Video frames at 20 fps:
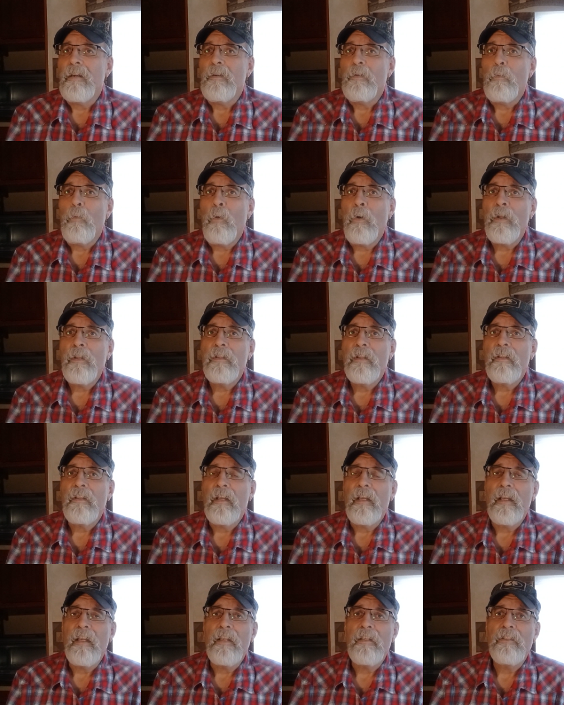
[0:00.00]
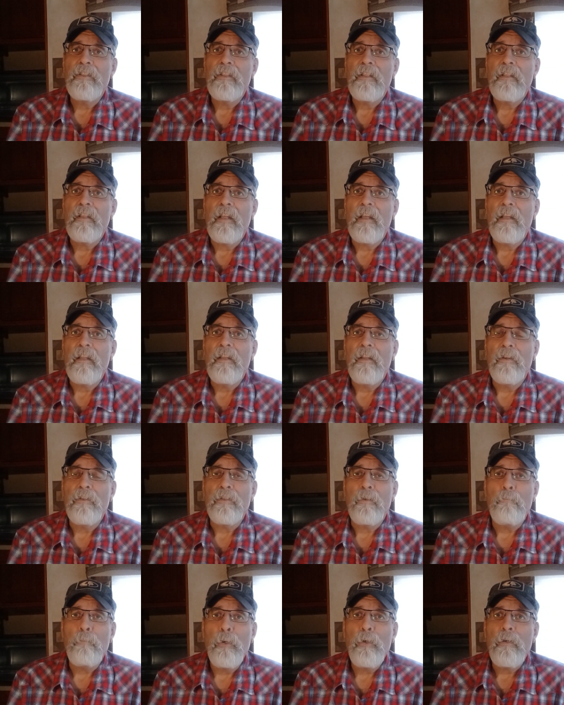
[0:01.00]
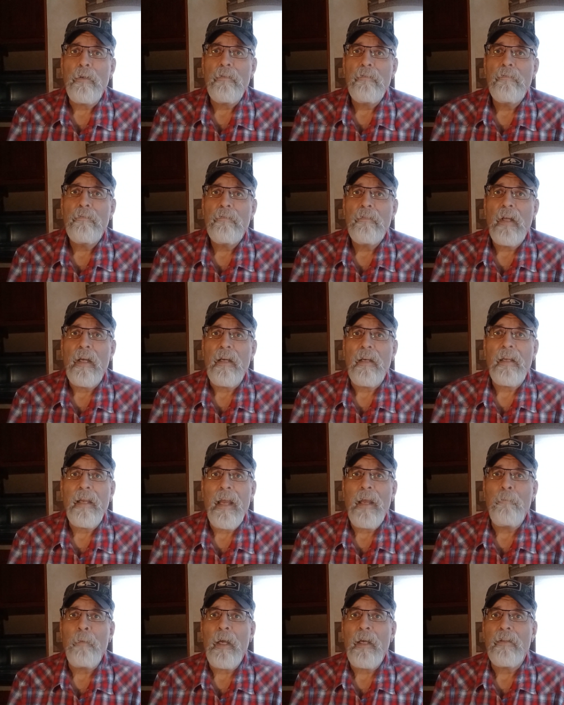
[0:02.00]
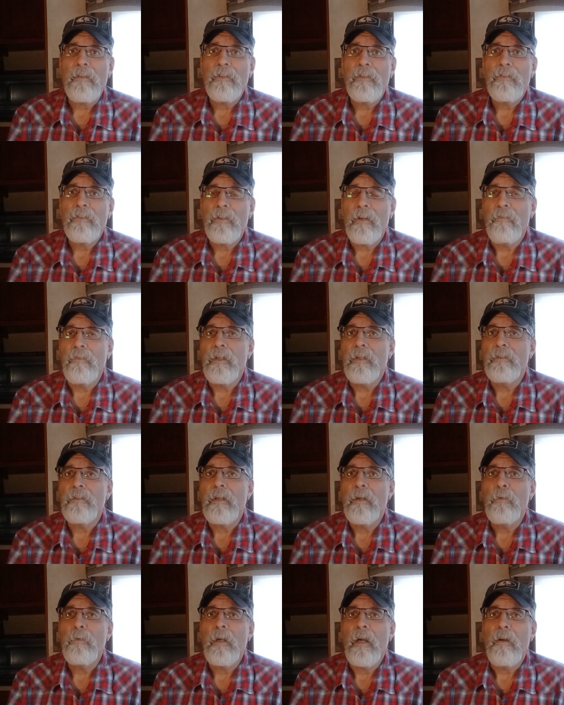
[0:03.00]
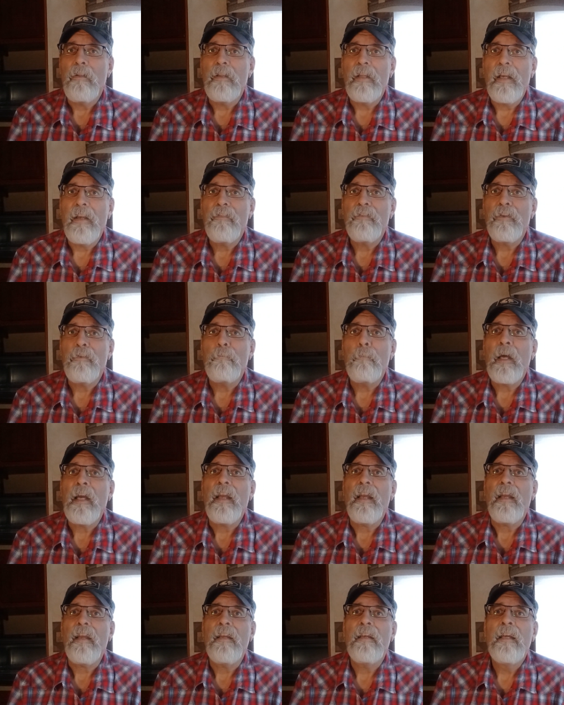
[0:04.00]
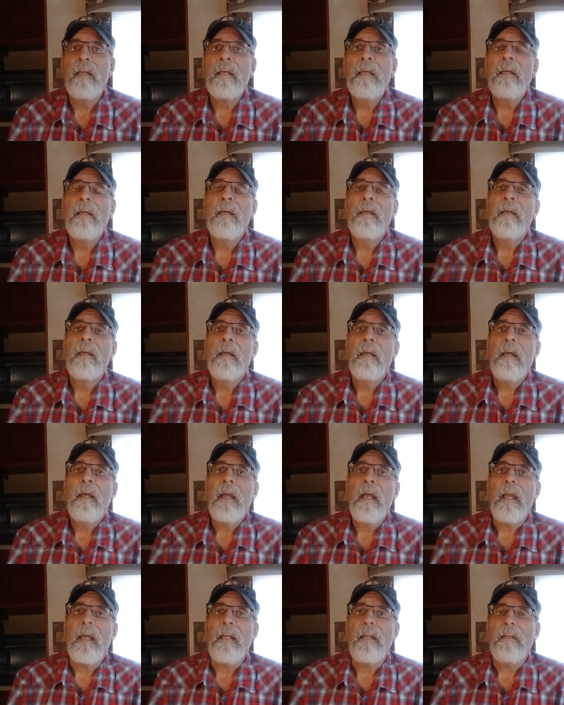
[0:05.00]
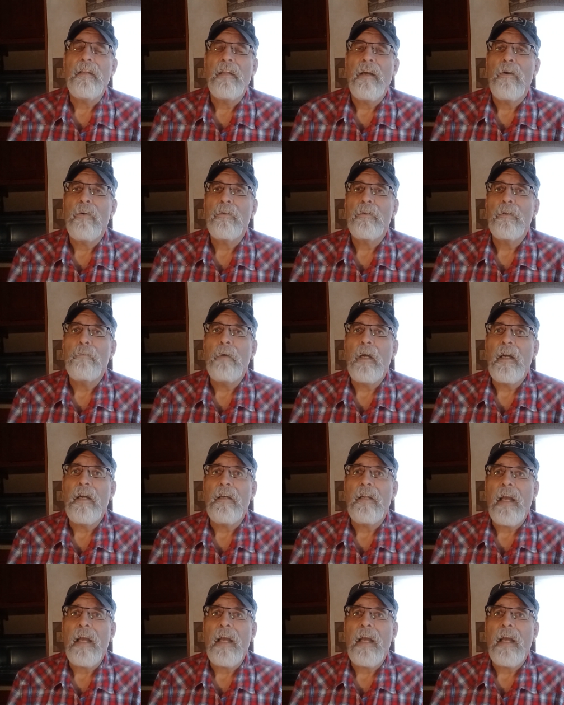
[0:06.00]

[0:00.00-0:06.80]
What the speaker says: One of the things that there's a book came out several years ago called Left of Bang, and it talked about